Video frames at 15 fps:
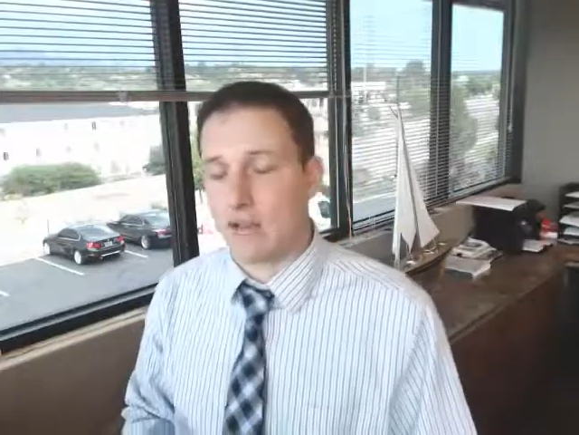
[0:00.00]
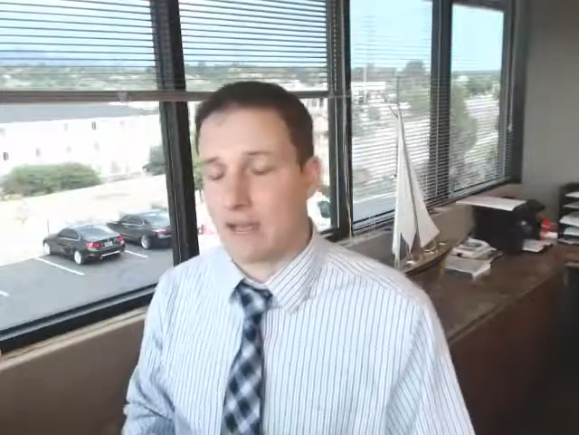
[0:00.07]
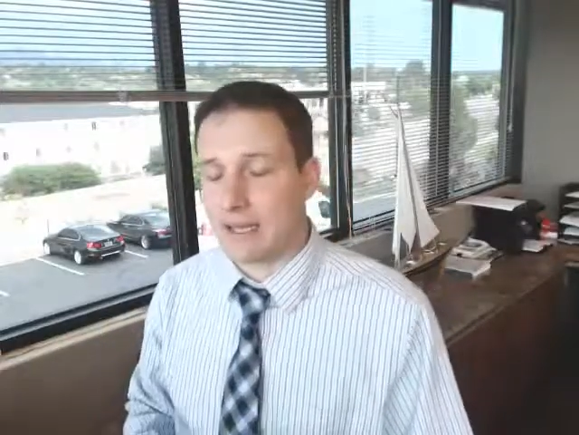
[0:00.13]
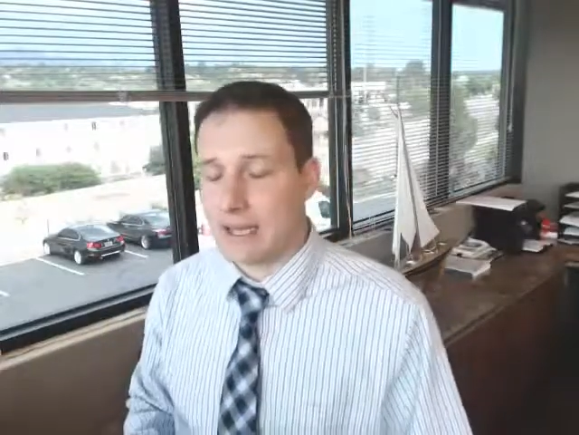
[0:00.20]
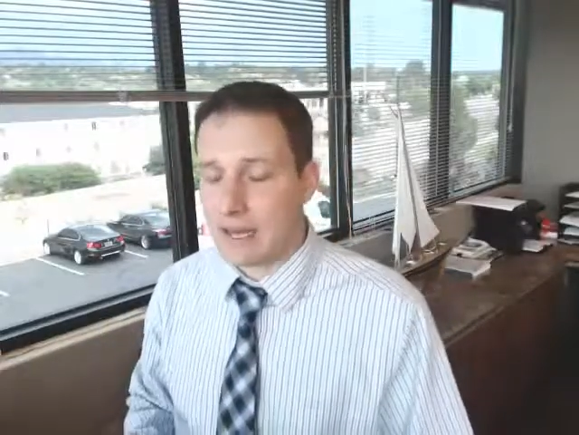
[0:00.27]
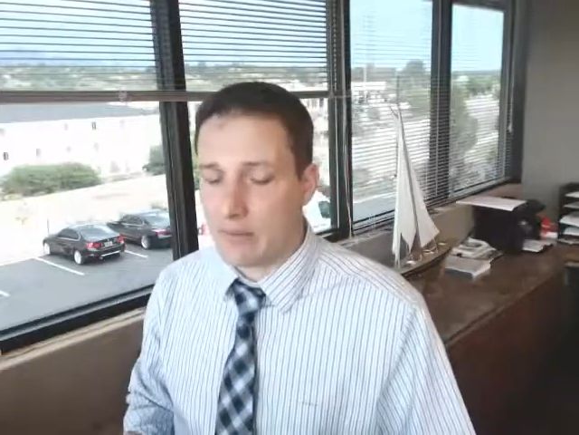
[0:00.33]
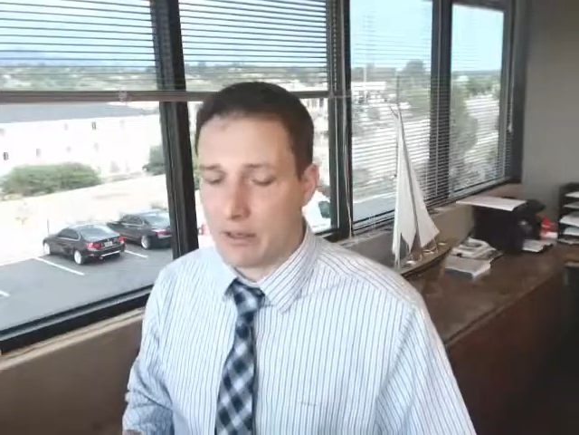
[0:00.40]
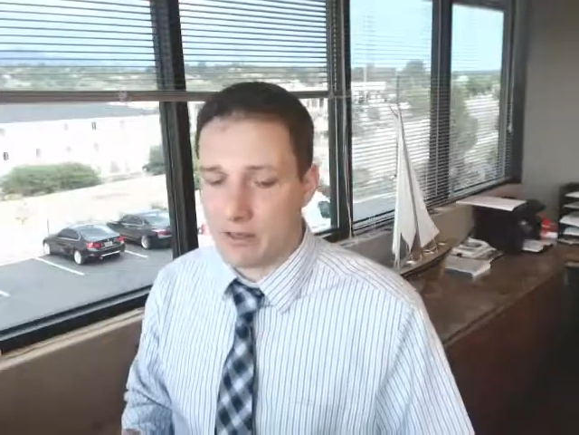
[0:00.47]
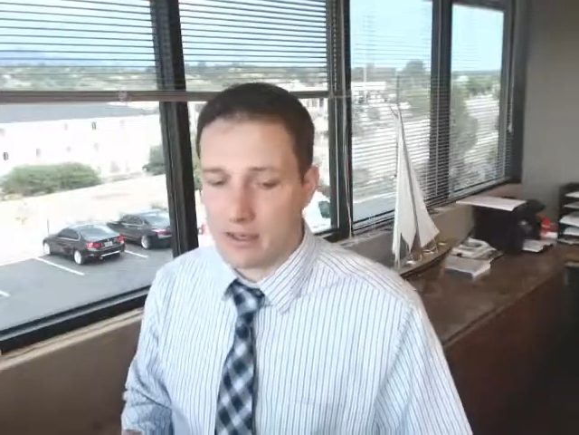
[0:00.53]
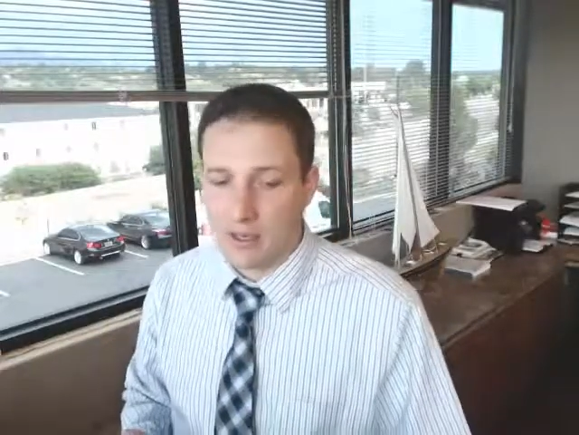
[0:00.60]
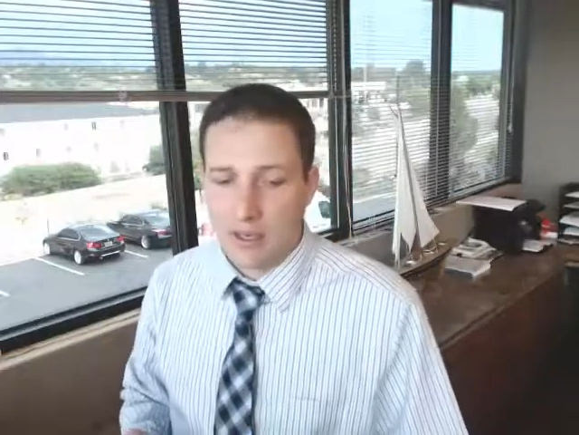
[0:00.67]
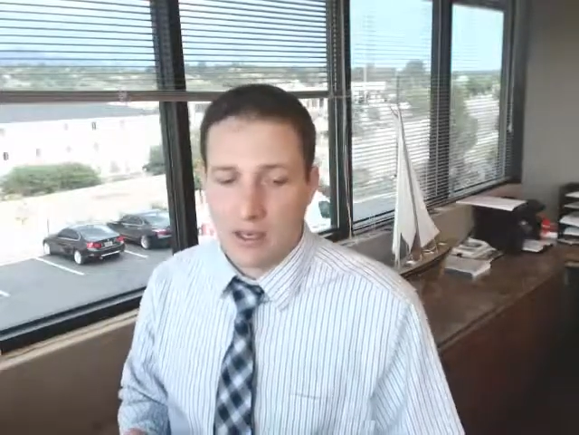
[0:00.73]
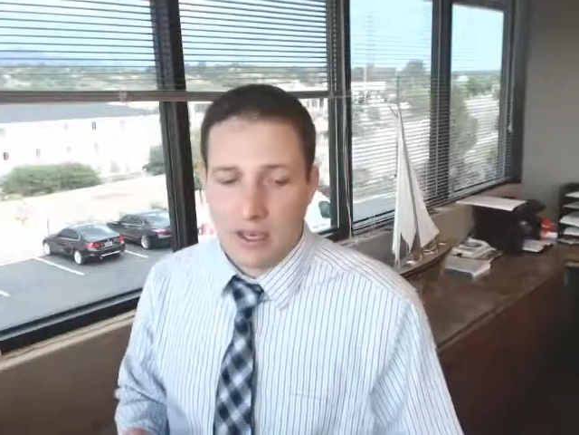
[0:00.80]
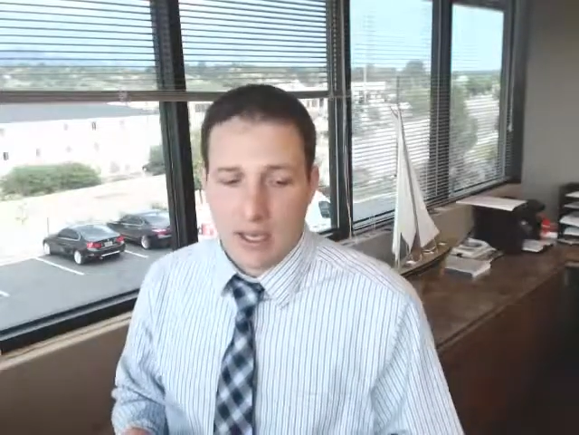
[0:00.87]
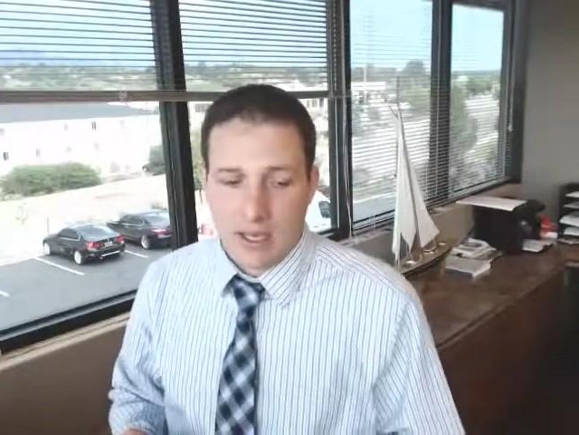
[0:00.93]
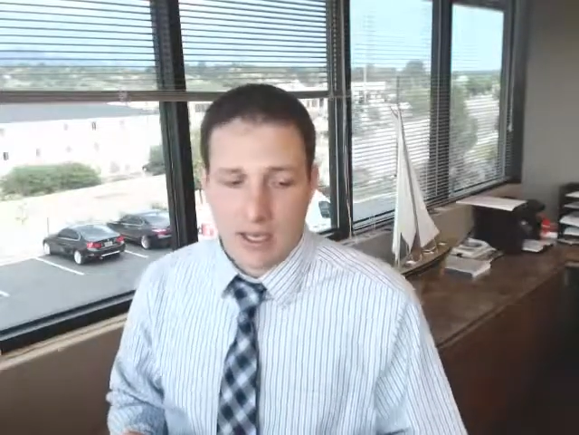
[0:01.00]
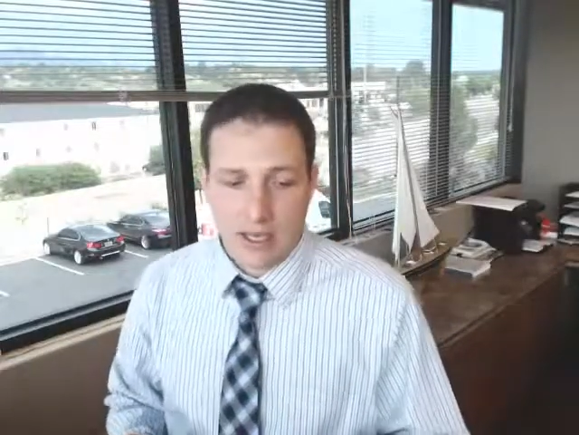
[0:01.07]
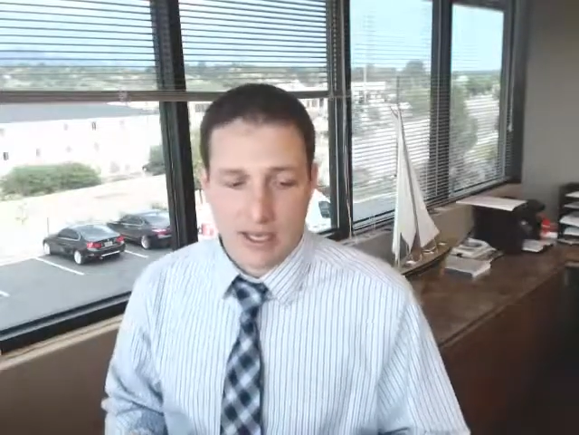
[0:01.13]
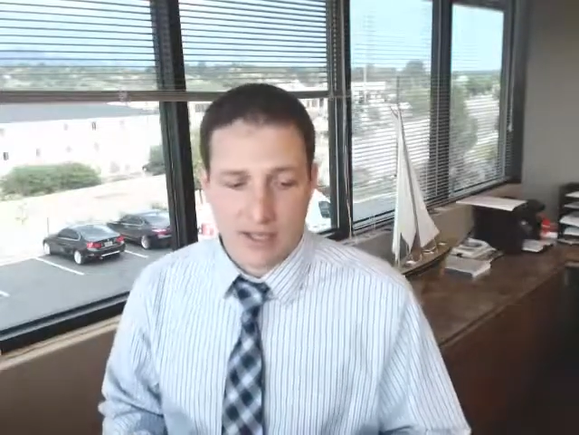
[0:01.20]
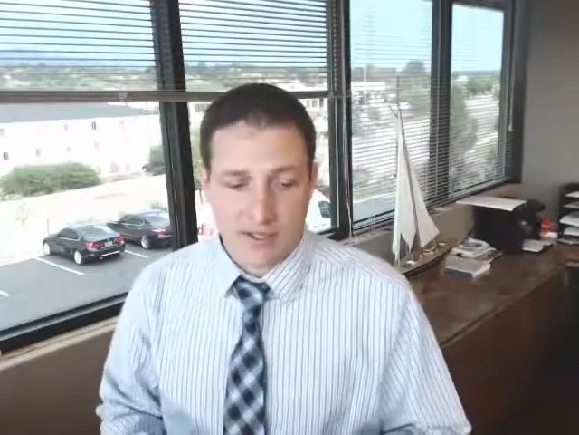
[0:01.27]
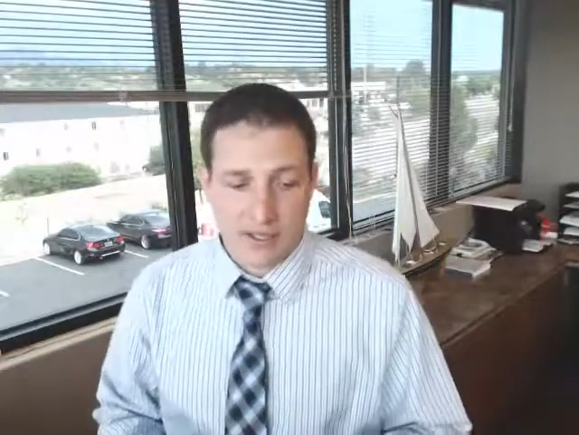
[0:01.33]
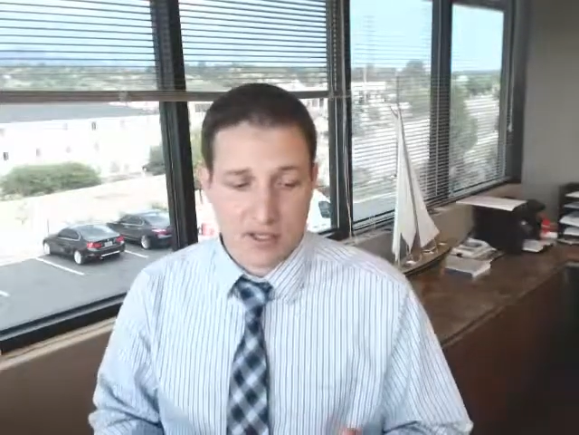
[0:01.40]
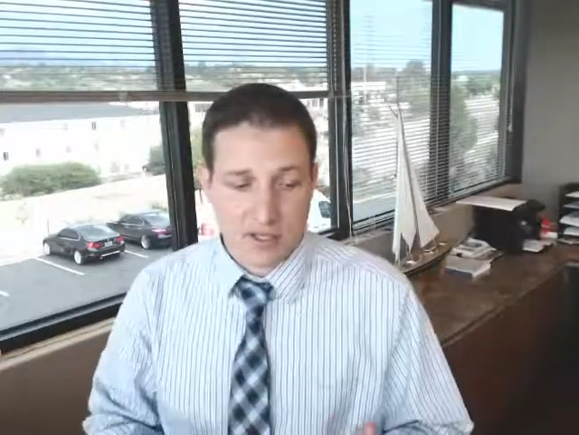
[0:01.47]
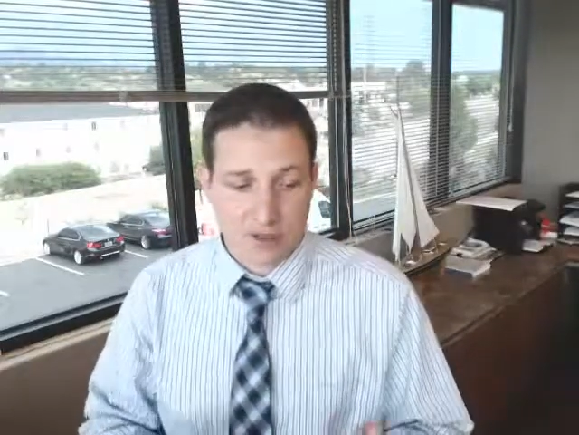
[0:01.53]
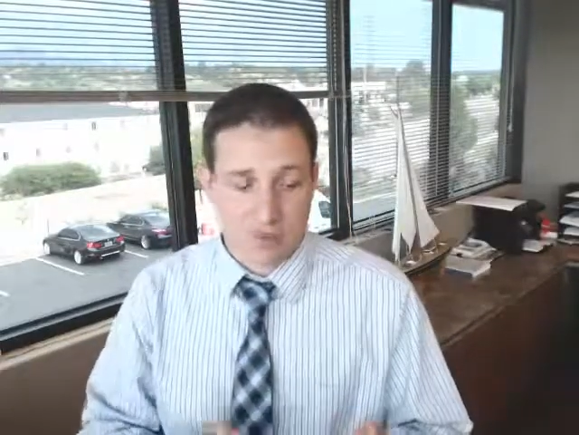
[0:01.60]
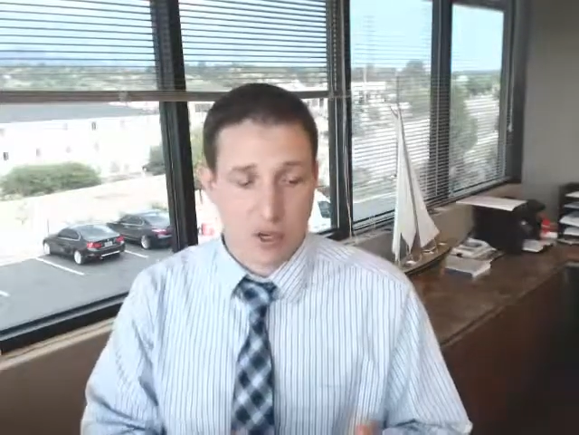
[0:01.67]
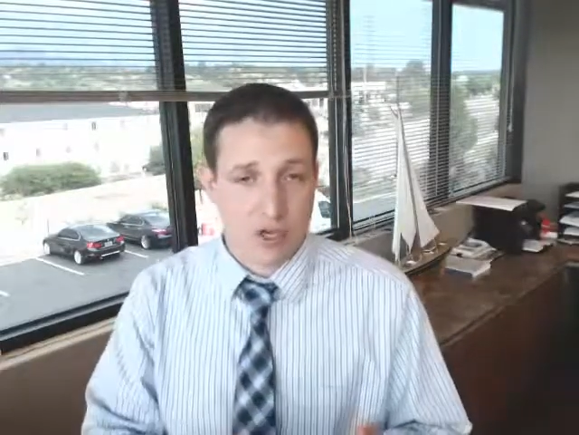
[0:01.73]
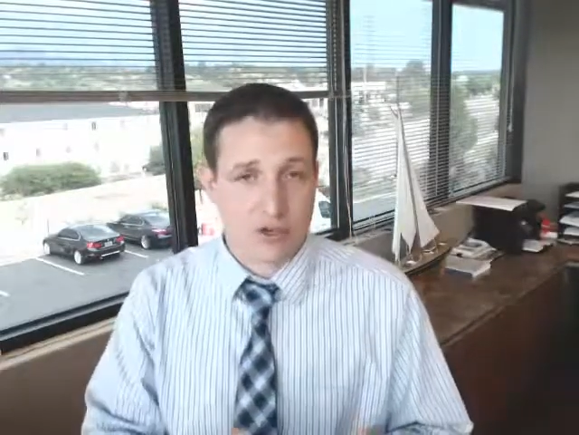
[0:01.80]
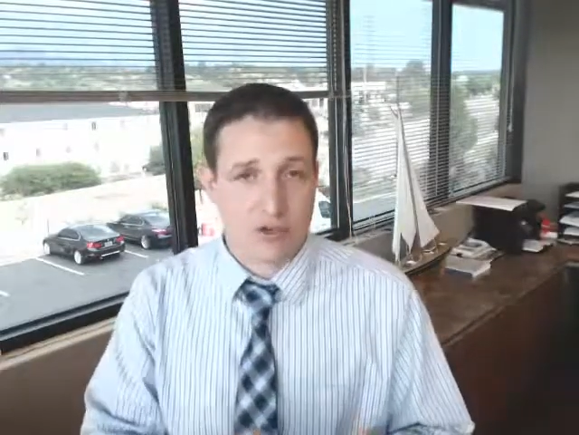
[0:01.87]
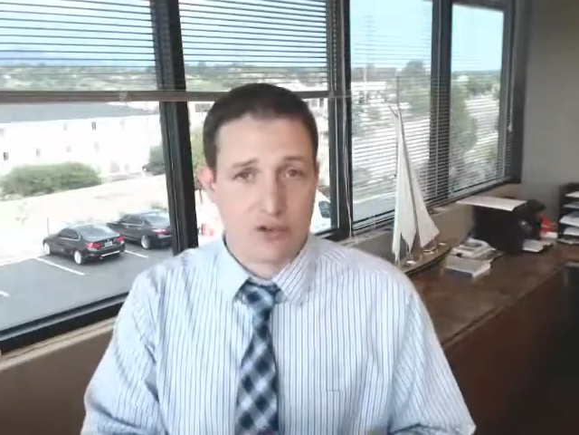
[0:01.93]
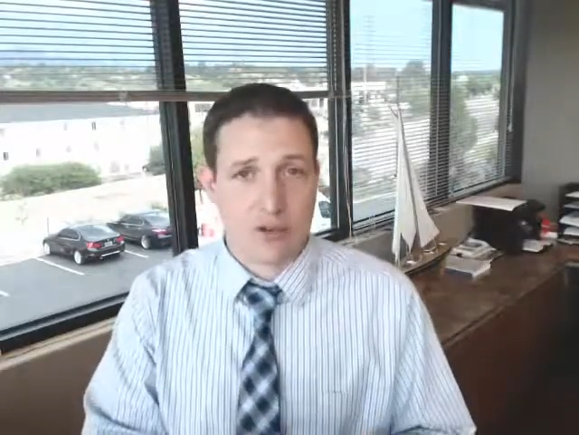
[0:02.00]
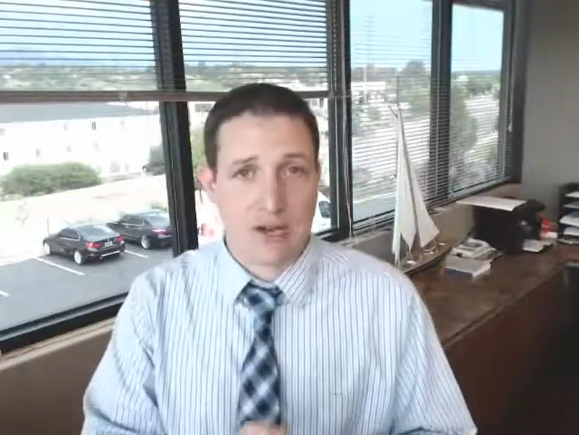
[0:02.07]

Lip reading: They allow it, such as washers,